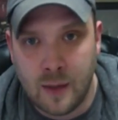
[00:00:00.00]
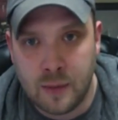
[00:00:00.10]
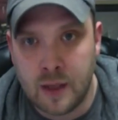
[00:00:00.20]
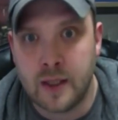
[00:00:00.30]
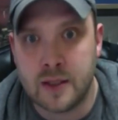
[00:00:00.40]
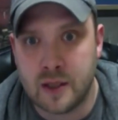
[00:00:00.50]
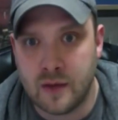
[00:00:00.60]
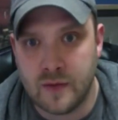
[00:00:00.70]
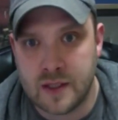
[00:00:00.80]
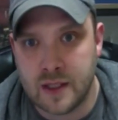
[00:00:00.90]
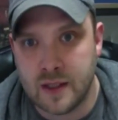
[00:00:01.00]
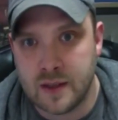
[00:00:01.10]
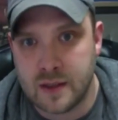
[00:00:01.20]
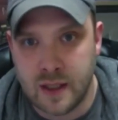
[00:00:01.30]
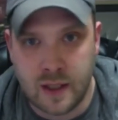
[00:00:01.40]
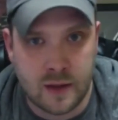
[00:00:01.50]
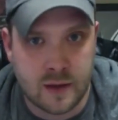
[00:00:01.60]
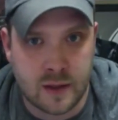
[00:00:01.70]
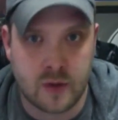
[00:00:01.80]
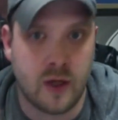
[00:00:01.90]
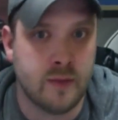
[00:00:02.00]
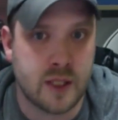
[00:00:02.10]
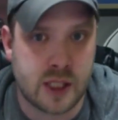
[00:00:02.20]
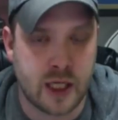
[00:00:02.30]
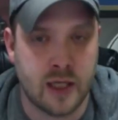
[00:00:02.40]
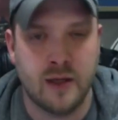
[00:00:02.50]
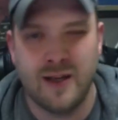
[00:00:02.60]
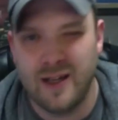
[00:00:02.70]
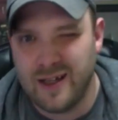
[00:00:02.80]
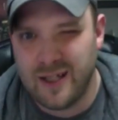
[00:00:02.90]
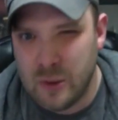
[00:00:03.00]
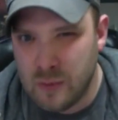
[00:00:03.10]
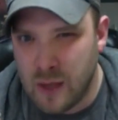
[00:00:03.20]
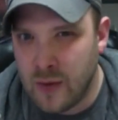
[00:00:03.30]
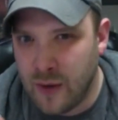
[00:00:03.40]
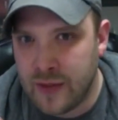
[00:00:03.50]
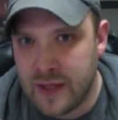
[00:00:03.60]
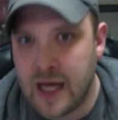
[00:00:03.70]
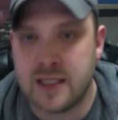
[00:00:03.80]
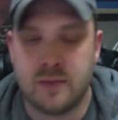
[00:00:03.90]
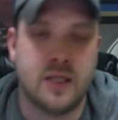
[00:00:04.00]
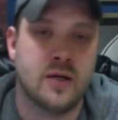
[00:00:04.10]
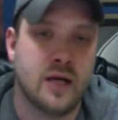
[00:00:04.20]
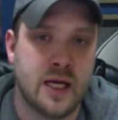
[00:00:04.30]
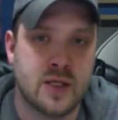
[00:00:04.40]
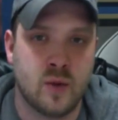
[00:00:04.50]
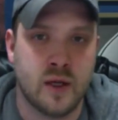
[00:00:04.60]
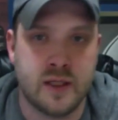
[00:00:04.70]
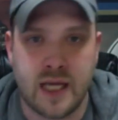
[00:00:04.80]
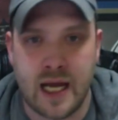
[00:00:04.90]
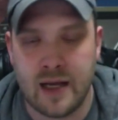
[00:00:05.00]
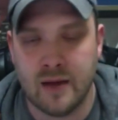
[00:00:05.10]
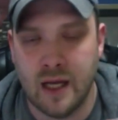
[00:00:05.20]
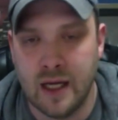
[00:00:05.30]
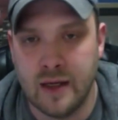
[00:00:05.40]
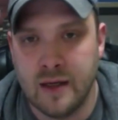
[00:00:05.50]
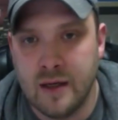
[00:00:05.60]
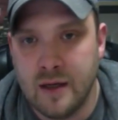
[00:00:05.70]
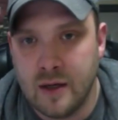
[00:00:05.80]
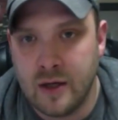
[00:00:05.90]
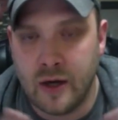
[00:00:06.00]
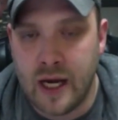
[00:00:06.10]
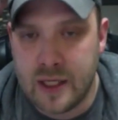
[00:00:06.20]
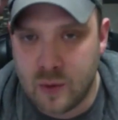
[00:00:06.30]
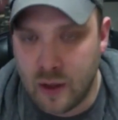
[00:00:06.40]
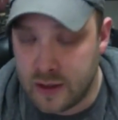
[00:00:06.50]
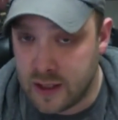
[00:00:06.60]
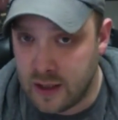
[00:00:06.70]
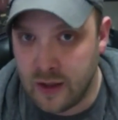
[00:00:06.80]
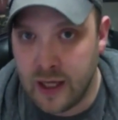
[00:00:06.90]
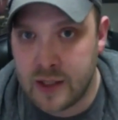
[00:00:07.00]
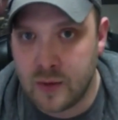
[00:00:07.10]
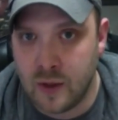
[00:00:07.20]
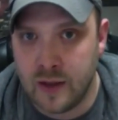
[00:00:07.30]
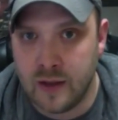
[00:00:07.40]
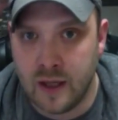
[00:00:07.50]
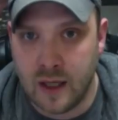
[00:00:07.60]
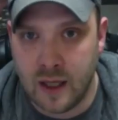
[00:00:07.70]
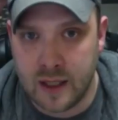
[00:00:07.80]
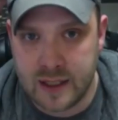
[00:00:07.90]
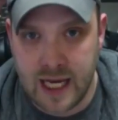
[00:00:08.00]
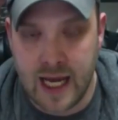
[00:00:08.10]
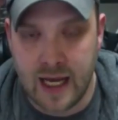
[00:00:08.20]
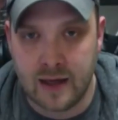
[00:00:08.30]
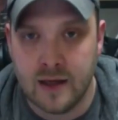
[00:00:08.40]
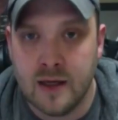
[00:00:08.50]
plumbing services in Detroit, Michigan, you might want that to be your H1 tagline, or your H1 tag,